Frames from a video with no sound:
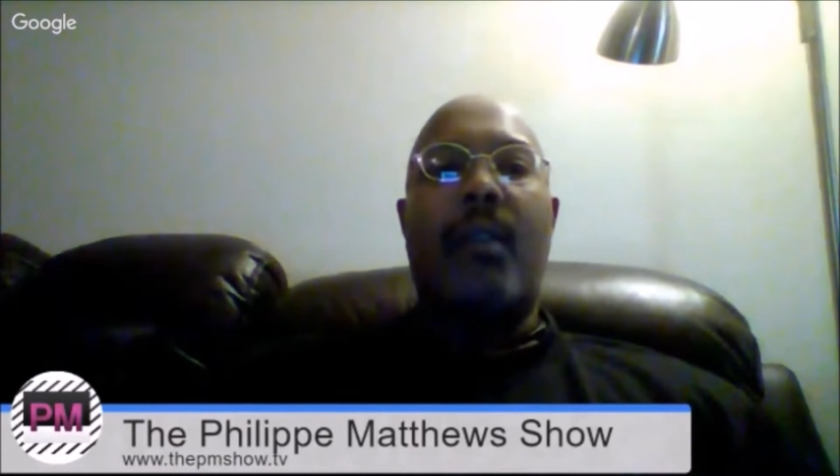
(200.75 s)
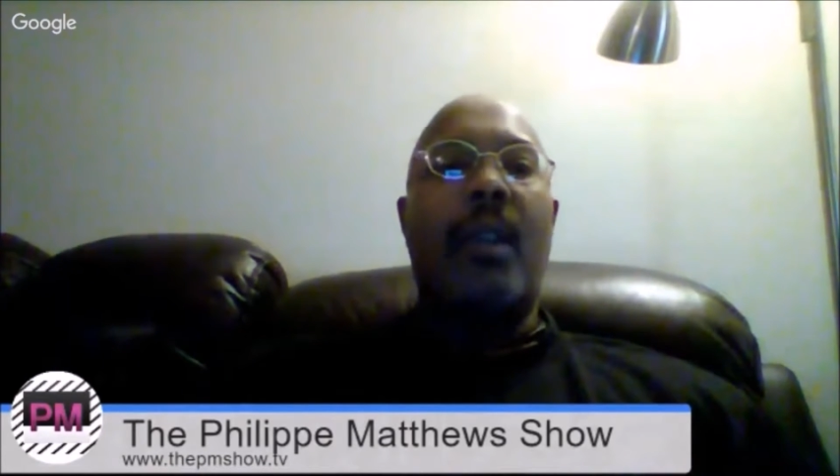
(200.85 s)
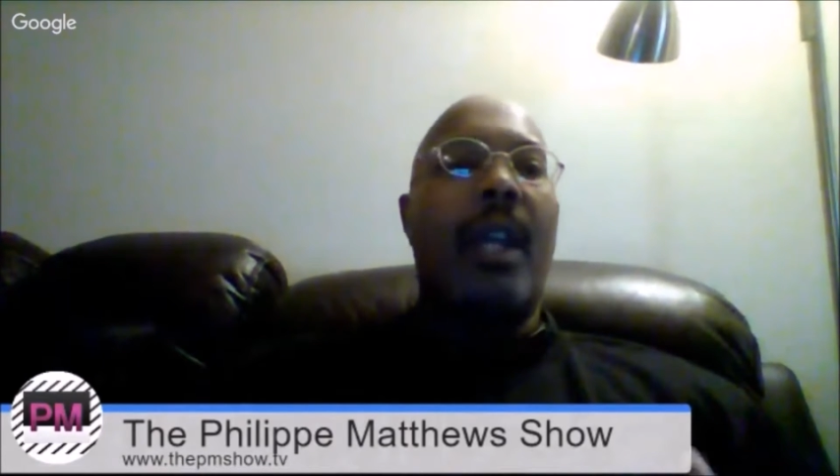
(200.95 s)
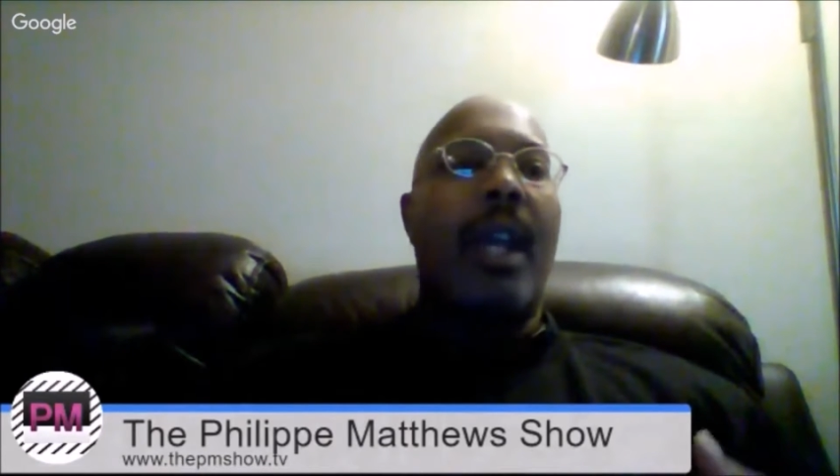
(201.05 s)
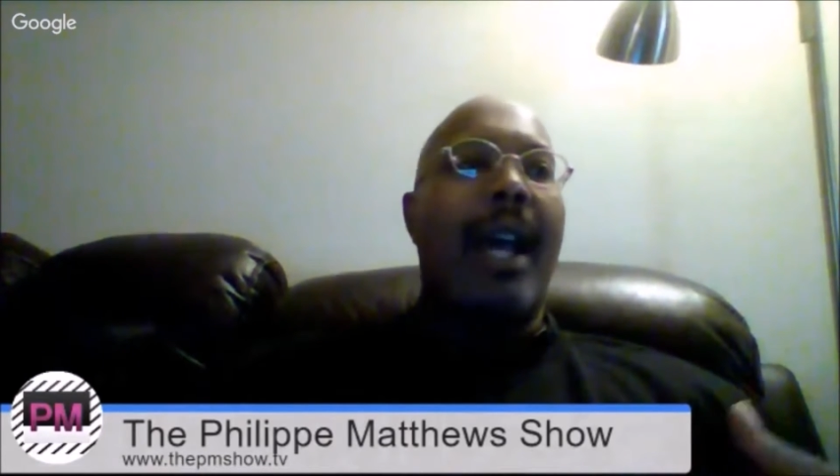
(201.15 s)

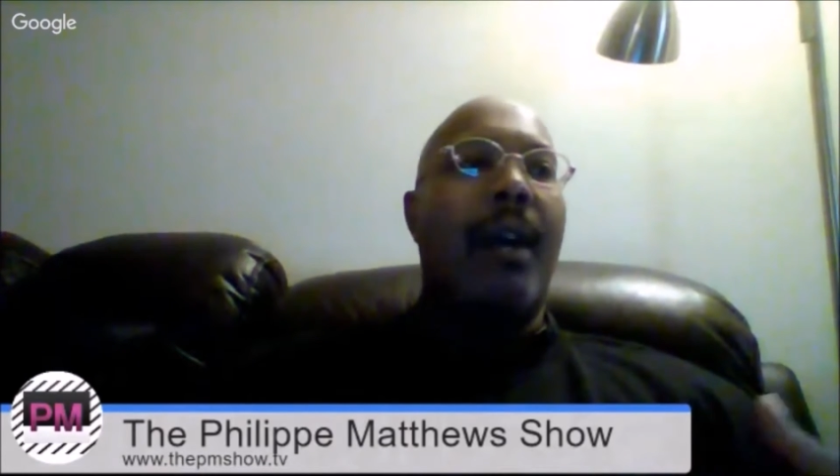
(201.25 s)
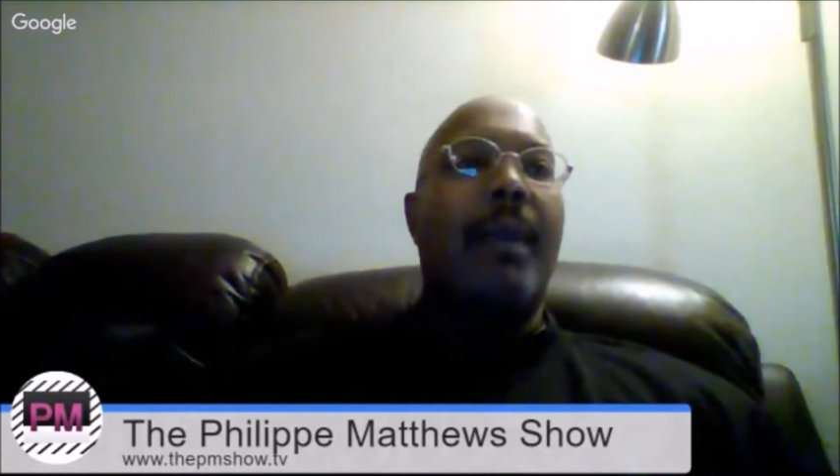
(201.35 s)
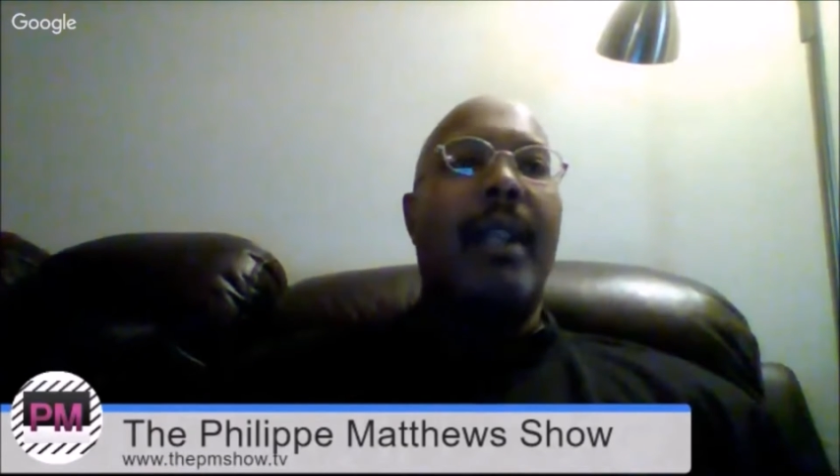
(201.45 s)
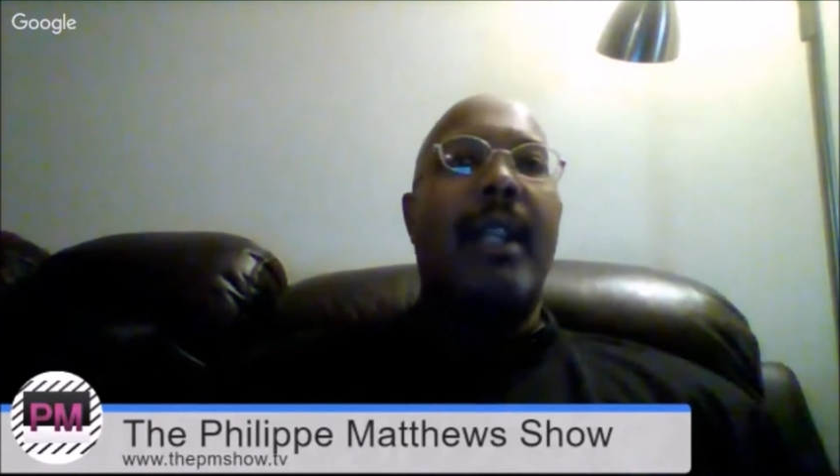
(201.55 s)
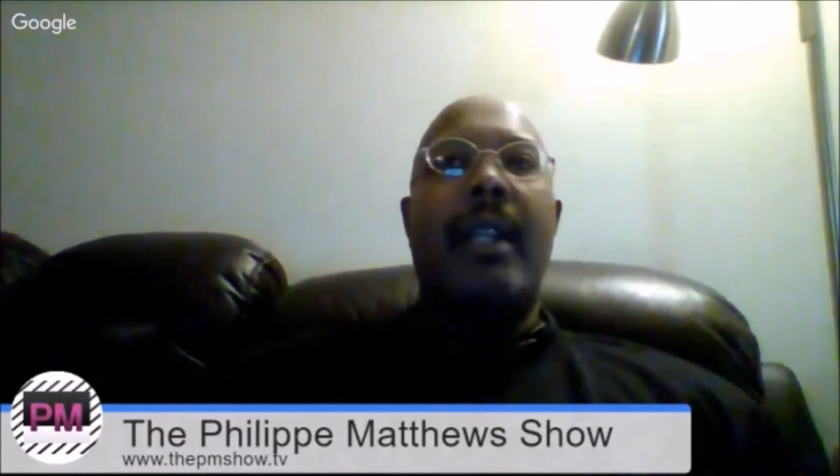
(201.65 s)
or
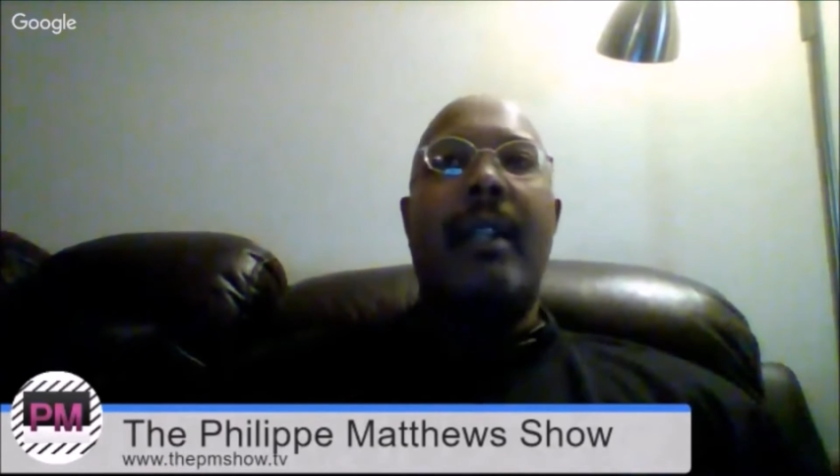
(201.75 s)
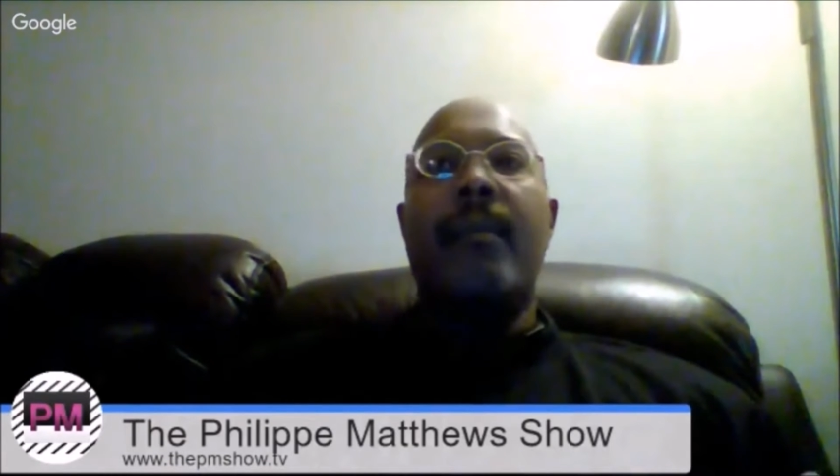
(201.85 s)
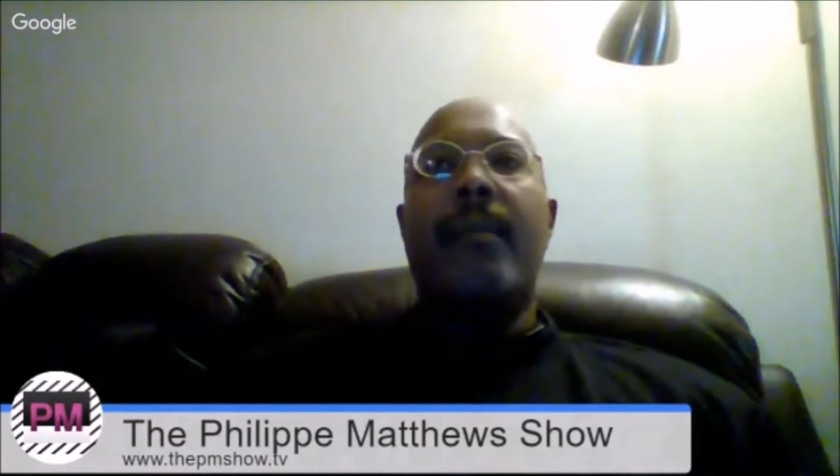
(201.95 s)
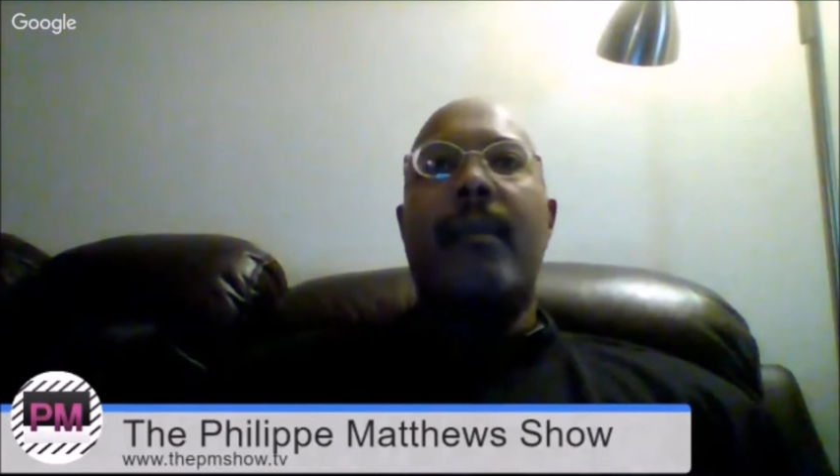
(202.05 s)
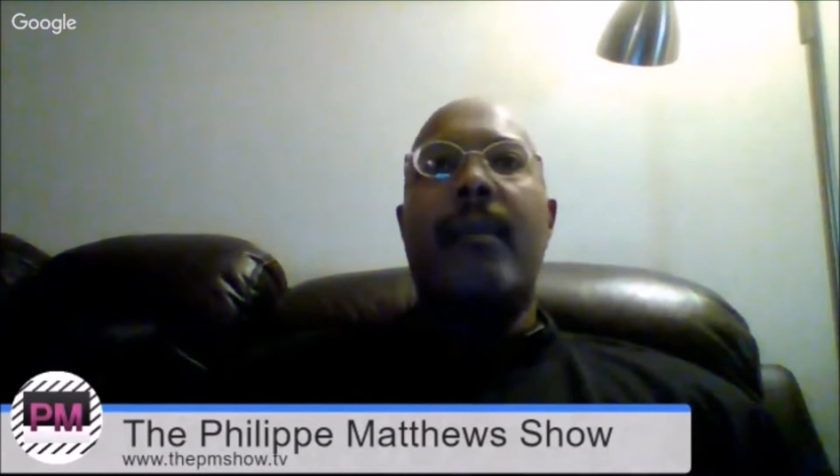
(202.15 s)
how many